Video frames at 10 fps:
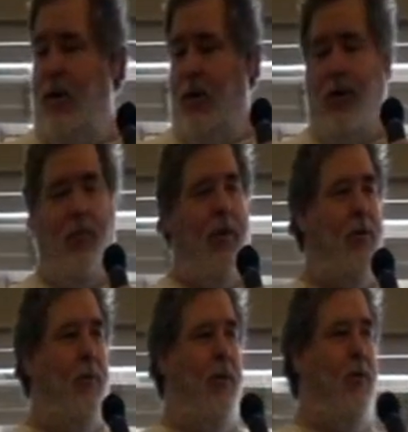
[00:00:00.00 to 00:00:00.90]
you can reach
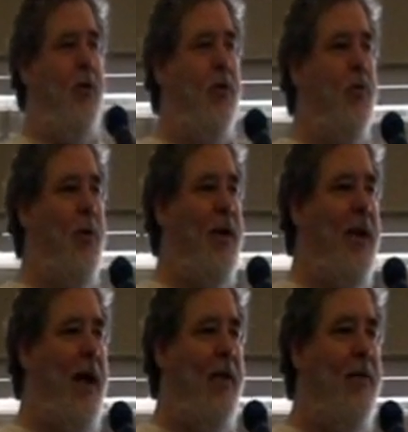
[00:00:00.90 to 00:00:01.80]
over there and you can tweak
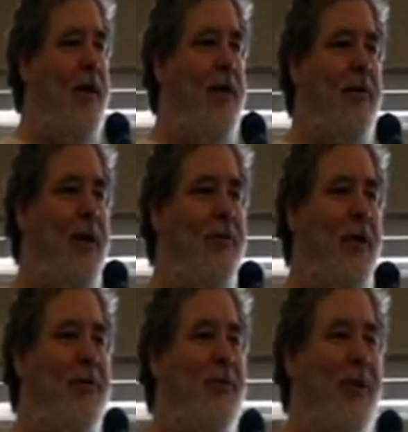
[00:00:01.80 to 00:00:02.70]
that and
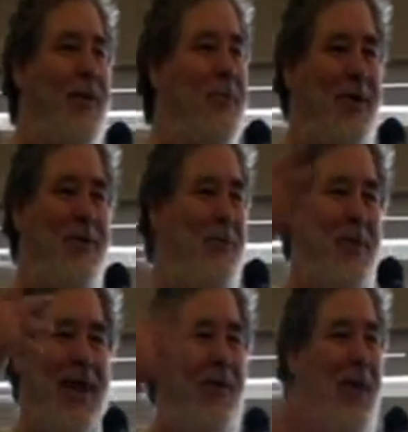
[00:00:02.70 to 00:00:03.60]
adjust your, I was doing
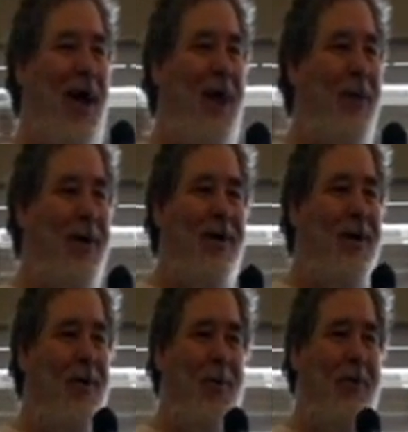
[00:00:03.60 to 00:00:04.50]
that on the highway
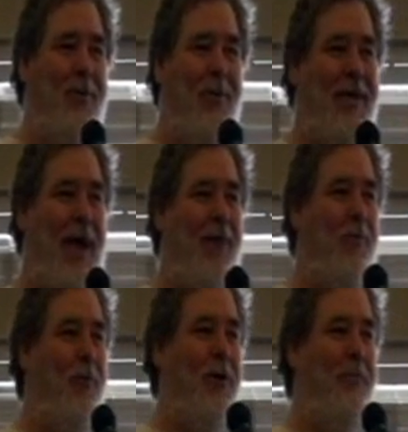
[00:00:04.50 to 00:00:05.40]
when I was going to
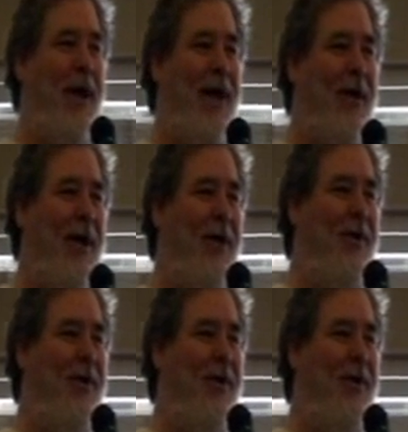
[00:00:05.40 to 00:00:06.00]
California and back,